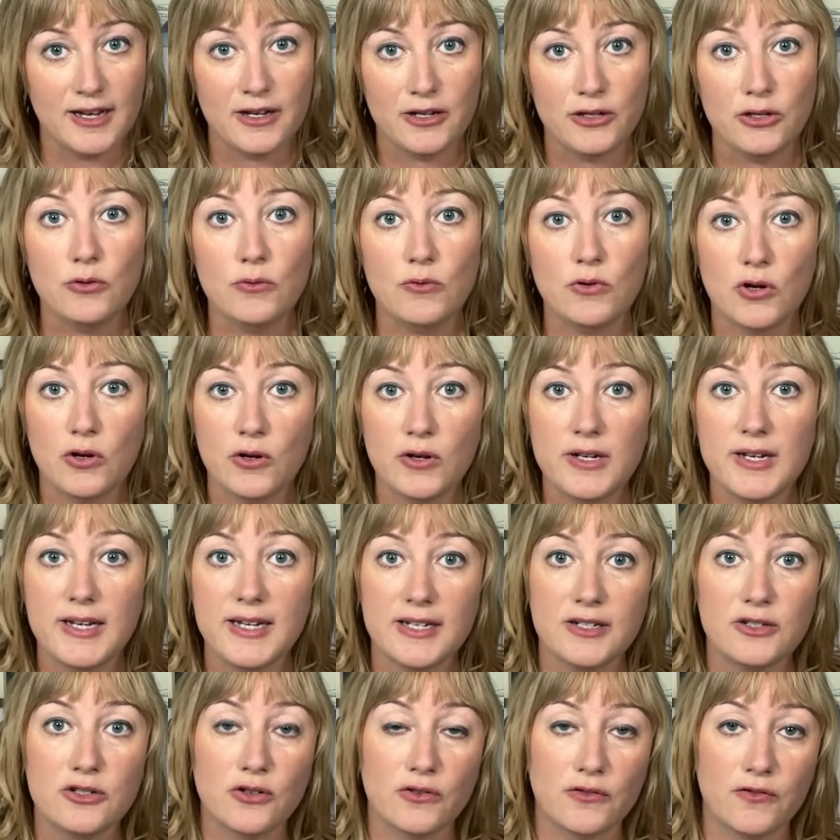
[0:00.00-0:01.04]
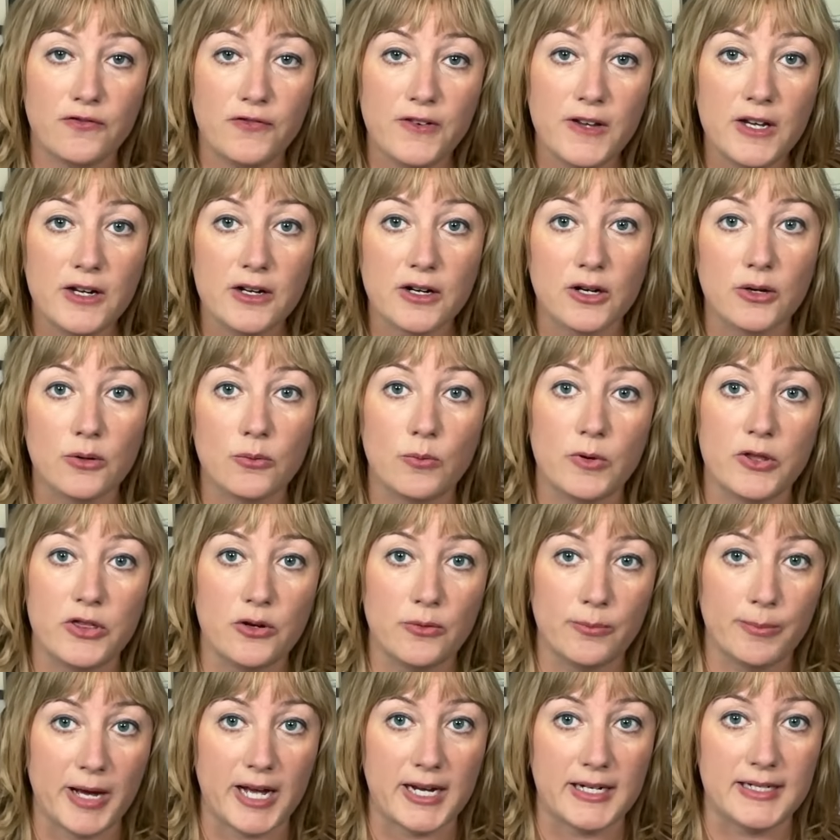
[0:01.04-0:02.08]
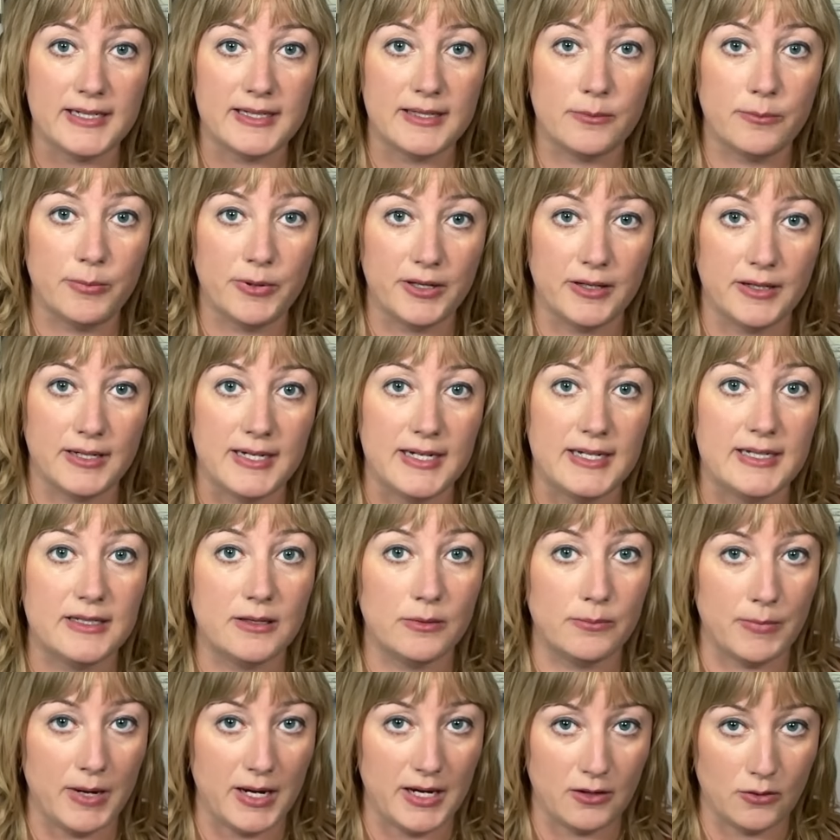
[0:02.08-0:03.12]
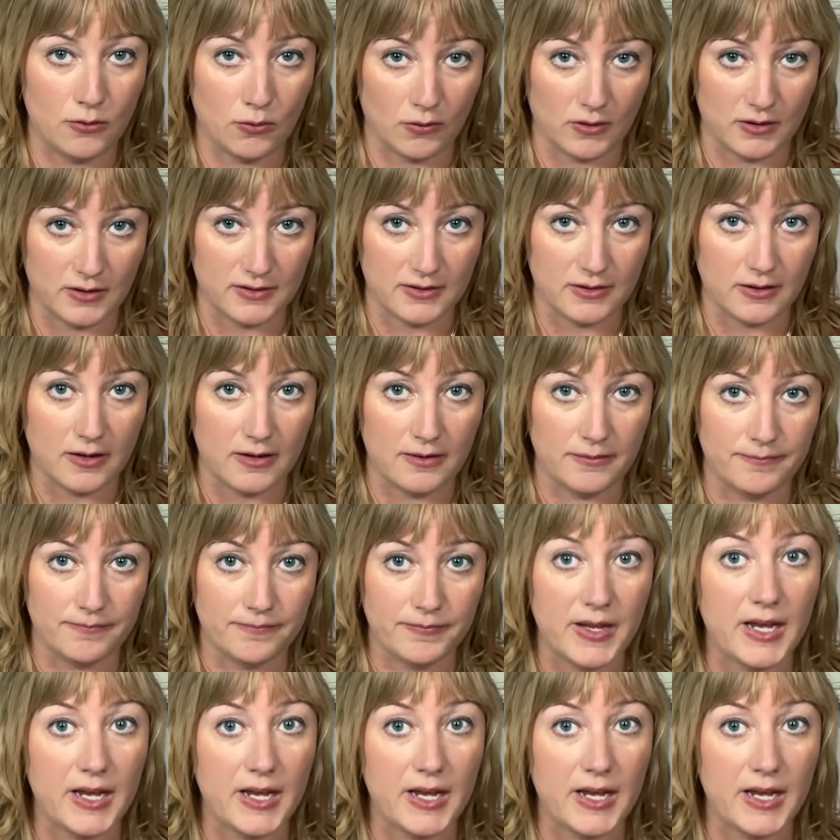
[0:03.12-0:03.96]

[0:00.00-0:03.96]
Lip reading: you could interfere with your body's ability to make cortisol,